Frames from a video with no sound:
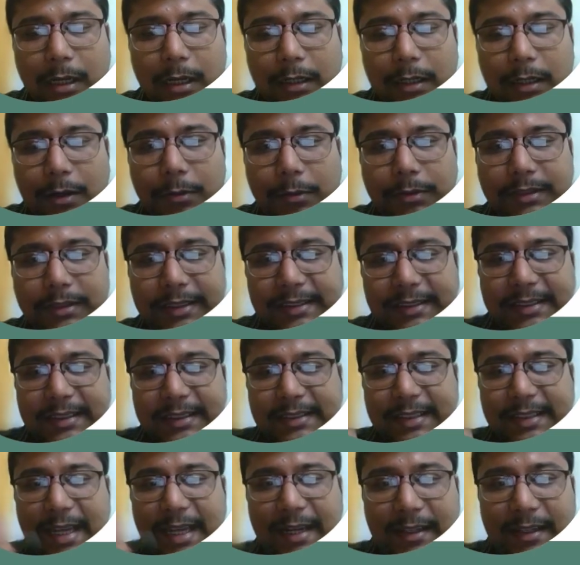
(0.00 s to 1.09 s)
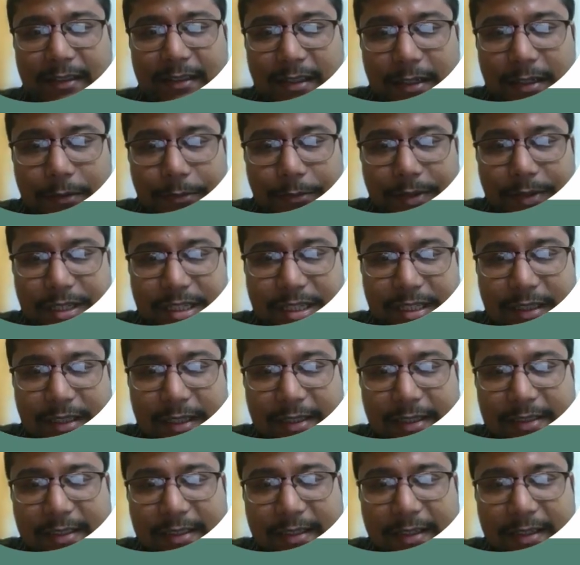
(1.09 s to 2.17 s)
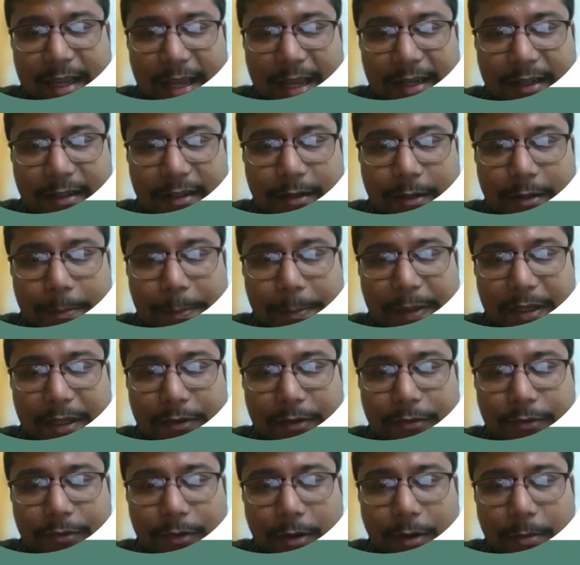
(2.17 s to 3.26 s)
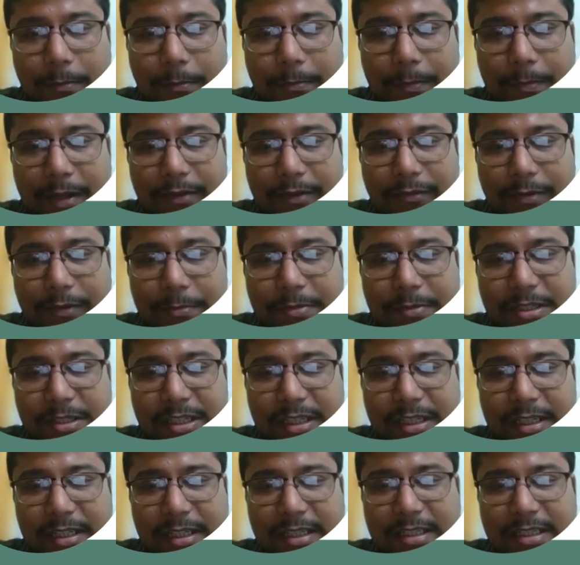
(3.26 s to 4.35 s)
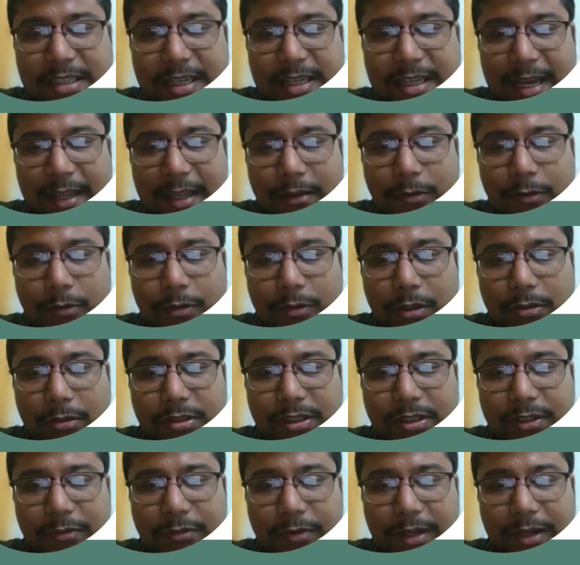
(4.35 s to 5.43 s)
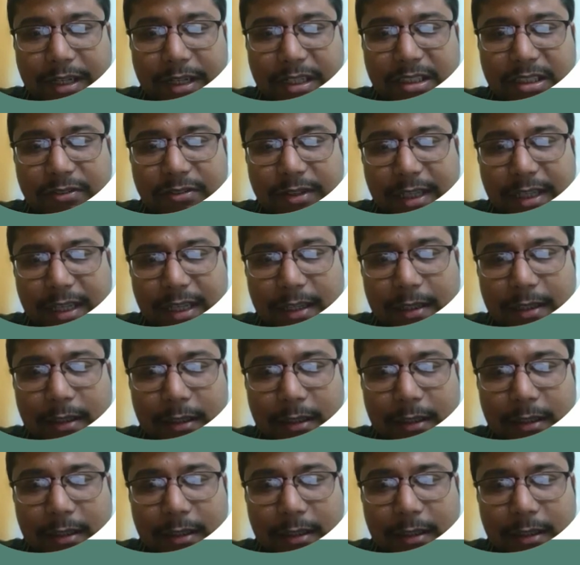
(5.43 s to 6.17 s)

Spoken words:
Now this is another question that is a direct repeat from Fmge Jan 2023.